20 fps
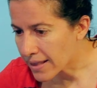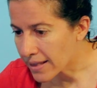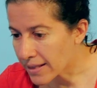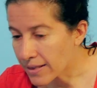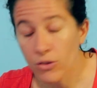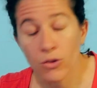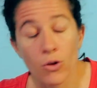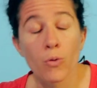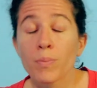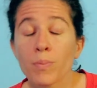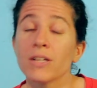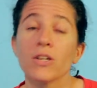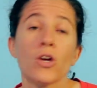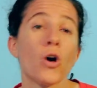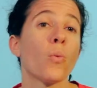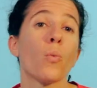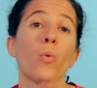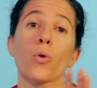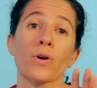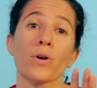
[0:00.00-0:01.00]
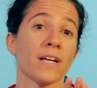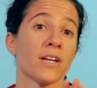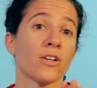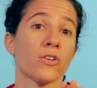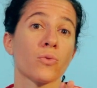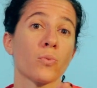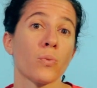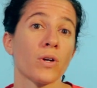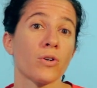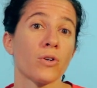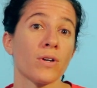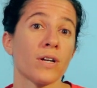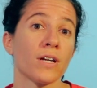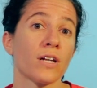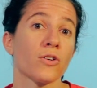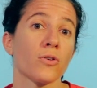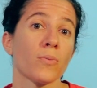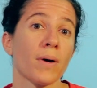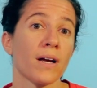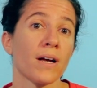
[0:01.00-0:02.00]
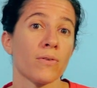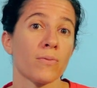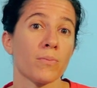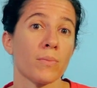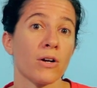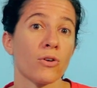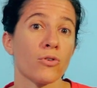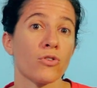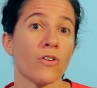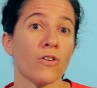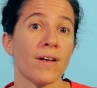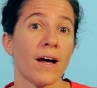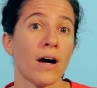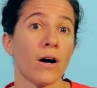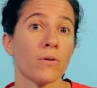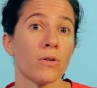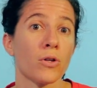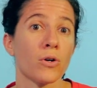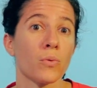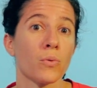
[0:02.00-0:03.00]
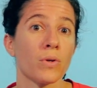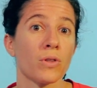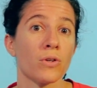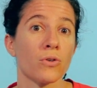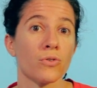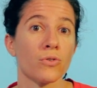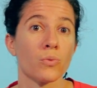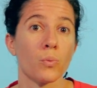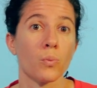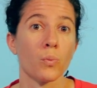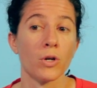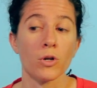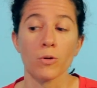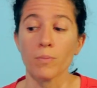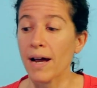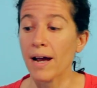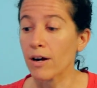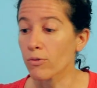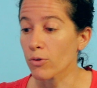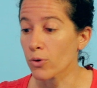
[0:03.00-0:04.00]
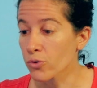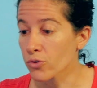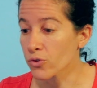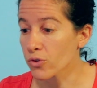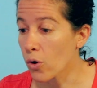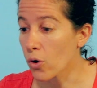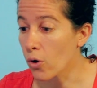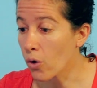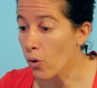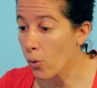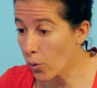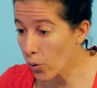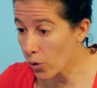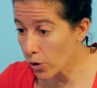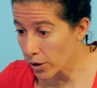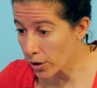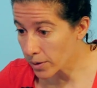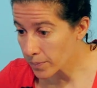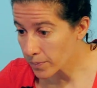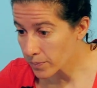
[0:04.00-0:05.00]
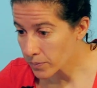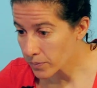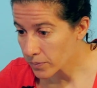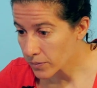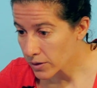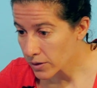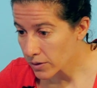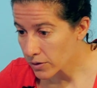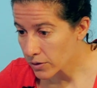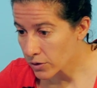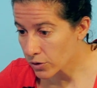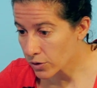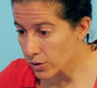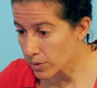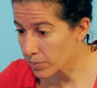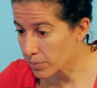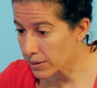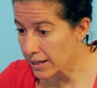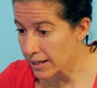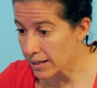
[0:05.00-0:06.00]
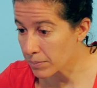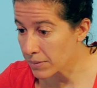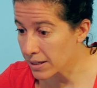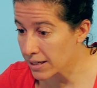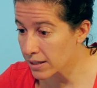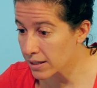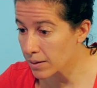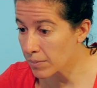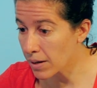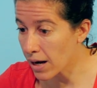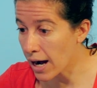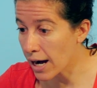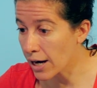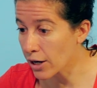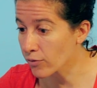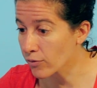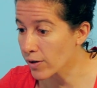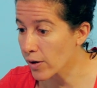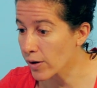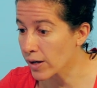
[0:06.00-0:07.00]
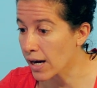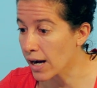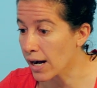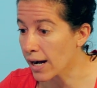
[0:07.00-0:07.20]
and there'll be no warnings when you're in your Microsoft Outlook when there's weird macros. Or you can pick medium, high, or very